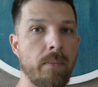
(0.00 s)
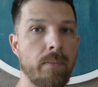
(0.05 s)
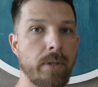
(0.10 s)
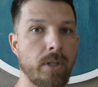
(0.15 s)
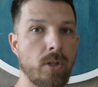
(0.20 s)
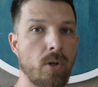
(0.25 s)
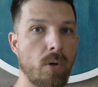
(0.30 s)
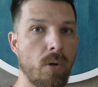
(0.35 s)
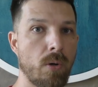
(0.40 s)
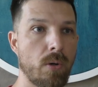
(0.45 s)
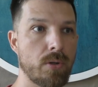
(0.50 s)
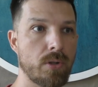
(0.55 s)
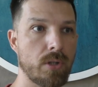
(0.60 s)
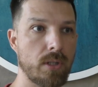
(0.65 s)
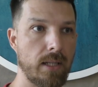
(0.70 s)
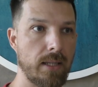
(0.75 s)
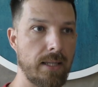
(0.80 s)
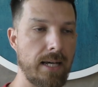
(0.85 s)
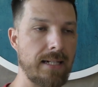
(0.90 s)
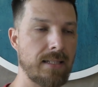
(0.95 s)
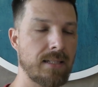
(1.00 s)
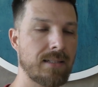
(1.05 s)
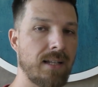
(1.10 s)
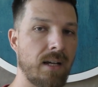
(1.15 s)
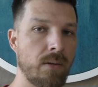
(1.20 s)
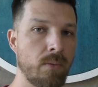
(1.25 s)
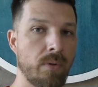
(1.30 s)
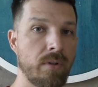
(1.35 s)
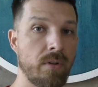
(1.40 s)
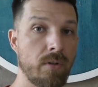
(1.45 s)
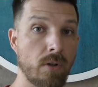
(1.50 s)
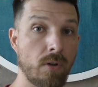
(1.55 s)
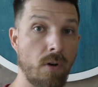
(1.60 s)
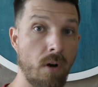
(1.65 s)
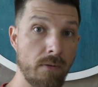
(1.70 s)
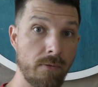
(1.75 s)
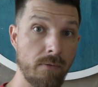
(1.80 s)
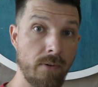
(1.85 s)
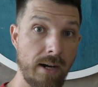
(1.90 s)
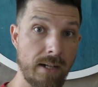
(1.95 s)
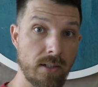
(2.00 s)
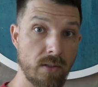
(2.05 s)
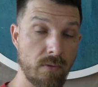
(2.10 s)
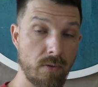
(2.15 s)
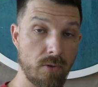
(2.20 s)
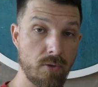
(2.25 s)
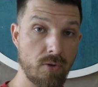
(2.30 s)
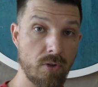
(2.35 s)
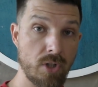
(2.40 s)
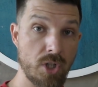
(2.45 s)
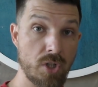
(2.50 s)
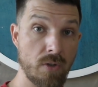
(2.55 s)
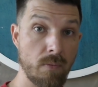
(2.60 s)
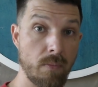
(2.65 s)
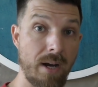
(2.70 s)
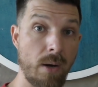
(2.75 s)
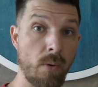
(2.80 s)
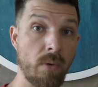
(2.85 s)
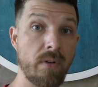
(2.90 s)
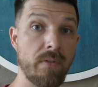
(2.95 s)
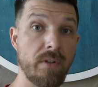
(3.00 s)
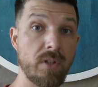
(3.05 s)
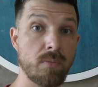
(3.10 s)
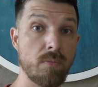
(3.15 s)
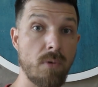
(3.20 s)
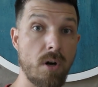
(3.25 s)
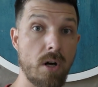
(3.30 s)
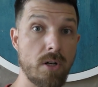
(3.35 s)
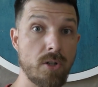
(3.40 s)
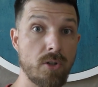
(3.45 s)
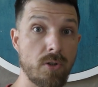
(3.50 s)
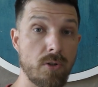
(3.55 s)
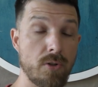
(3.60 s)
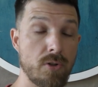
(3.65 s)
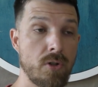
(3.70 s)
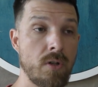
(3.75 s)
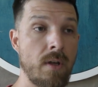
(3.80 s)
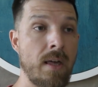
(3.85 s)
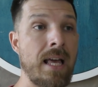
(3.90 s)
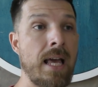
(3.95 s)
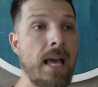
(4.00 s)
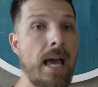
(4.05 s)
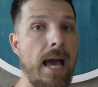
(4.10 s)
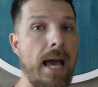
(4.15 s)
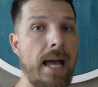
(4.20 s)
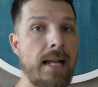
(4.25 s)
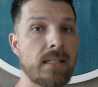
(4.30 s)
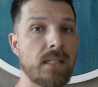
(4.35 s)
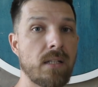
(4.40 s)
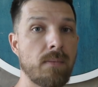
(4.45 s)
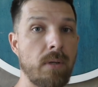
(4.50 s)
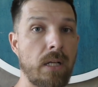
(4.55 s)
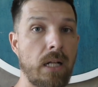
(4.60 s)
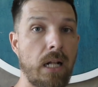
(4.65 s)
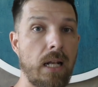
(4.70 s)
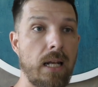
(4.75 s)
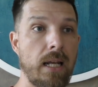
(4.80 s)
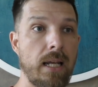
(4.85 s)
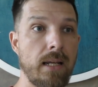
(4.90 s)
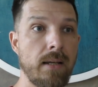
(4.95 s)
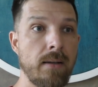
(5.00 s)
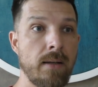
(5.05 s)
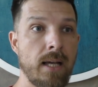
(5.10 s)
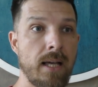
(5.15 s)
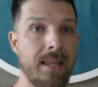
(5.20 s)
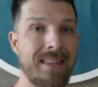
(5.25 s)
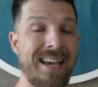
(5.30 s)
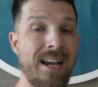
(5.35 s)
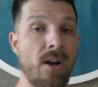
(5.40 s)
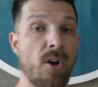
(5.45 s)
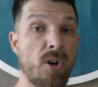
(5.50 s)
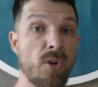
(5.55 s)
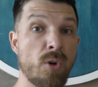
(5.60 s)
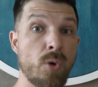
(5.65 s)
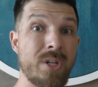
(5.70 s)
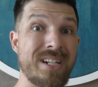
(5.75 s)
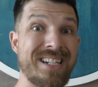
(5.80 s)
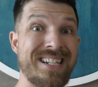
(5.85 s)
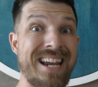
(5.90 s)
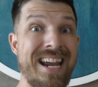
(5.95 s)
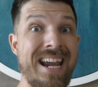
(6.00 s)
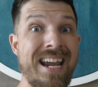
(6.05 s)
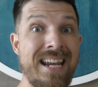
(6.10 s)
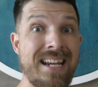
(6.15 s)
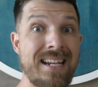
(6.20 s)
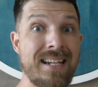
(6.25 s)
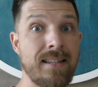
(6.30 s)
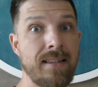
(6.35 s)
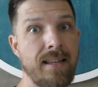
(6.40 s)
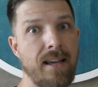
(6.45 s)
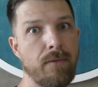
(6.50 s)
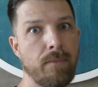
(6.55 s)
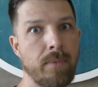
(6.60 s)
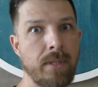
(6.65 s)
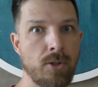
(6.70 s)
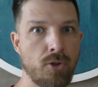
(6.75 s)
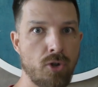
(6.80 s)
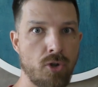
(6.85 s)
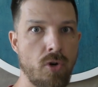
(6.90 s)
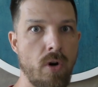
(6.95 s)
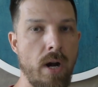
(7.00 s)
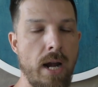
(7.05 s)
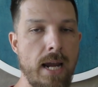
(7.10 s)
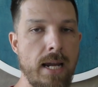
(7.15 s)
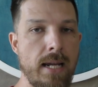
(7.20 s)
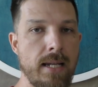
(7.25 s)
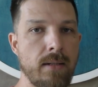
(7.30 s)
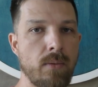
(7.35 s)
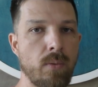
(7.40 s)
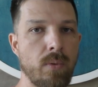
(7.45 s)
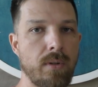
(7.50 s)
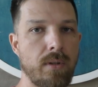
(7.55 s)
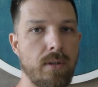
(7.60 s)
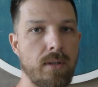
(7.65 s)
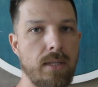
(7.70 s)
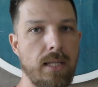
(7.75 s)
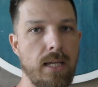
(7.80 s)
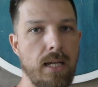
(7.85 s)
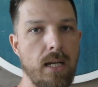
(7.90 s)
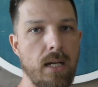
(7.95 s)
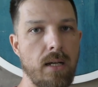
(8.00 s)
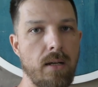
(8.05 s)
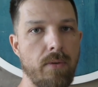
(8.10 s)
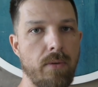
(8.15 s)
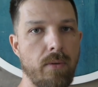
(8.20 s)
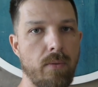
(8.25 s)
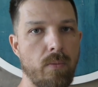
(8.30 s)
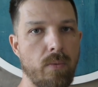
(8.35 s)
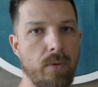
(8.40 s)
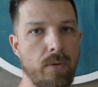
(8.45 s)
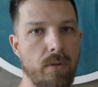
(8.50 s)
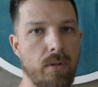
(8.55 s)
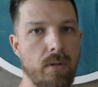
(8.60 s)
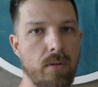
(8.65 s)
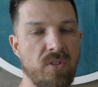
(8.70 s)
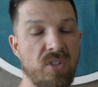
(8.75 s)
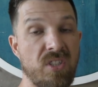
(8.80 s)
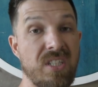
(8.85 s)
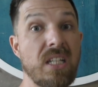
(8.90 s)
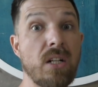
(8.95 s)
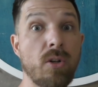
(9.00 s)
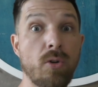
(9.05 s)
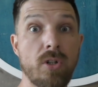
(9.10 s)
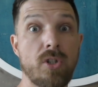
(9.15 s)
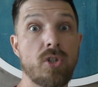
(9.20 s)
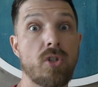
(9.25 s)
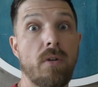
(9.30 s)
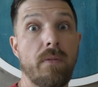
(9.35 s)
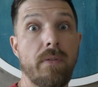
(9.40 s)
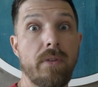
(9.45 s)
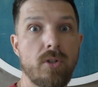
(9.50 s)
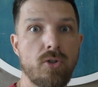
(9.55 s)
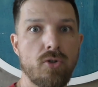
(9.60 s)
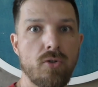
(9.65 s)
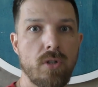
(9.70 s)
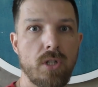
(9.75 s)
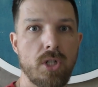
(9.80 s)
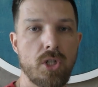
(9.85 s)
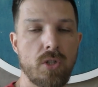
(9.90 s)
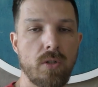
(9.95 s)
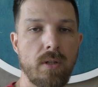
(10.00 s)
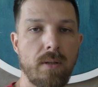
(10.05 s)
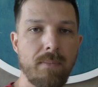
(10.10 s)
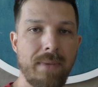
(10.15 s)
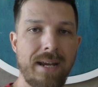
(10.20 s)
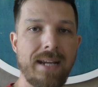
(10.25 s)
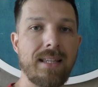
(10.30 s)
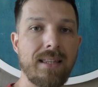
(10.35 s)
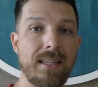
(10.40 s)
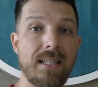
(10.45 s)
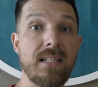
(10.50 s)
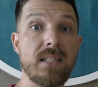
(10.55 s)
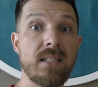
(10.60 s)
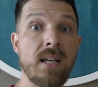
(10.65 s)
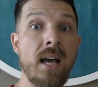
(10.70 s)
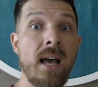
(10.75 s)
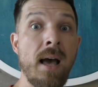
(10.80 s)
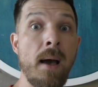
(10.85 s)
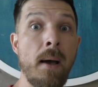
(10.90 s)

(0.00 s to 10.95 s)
because that's done within the confines of the tradition by one of these masters, and typically they are ordained and they've been trained with the secrets of this tradition that make these